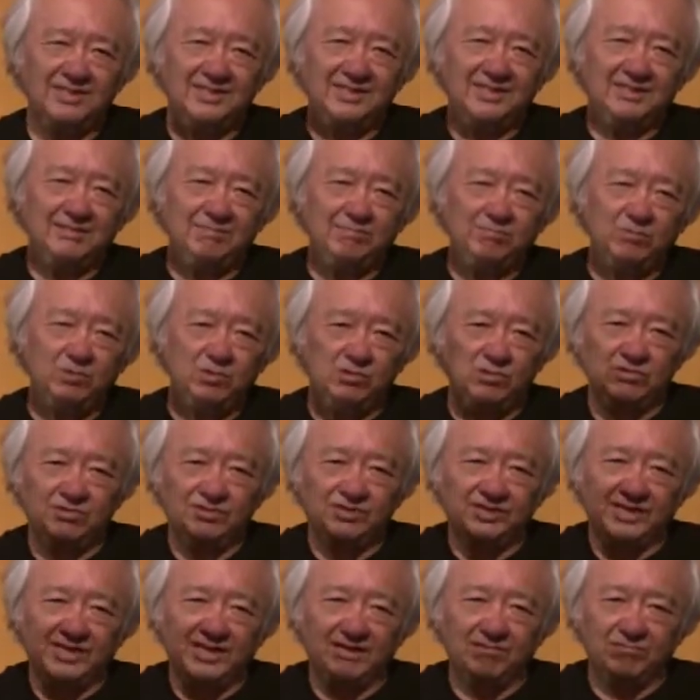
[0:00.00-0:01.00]
He
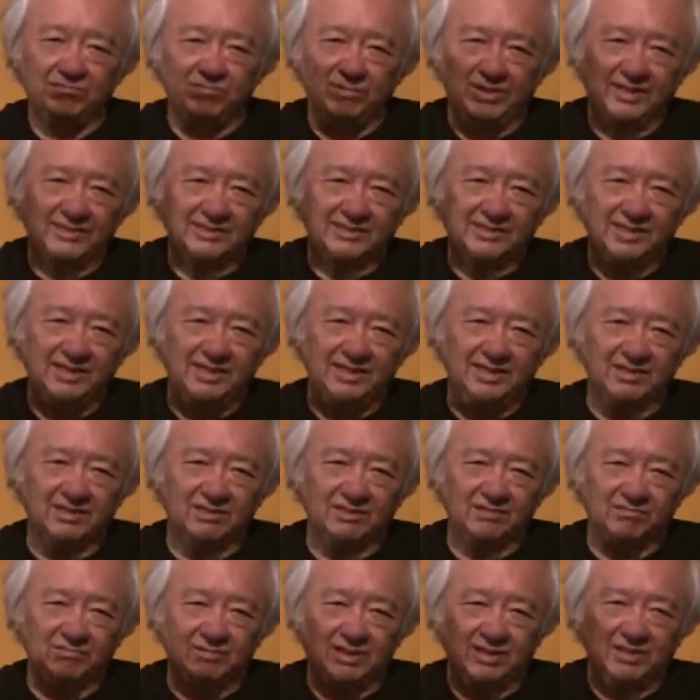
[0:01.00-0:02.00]
moves that
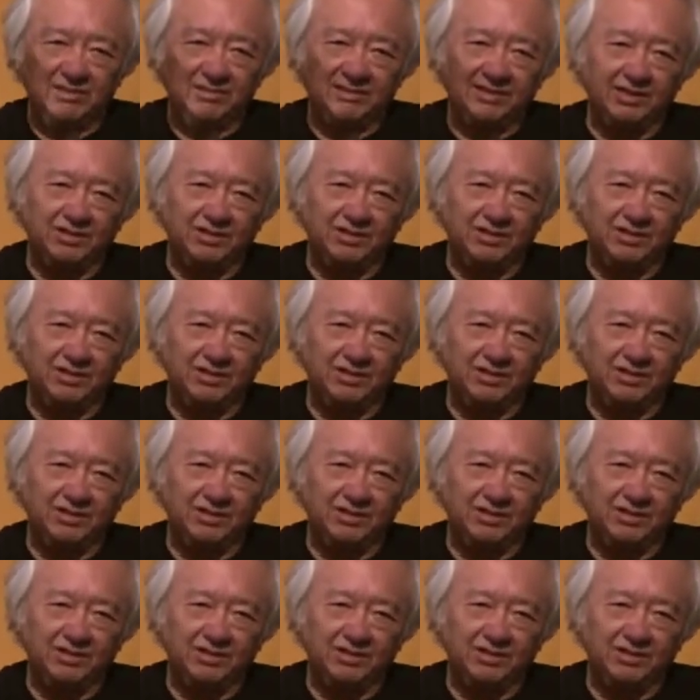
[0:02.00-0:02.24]
rectangle around,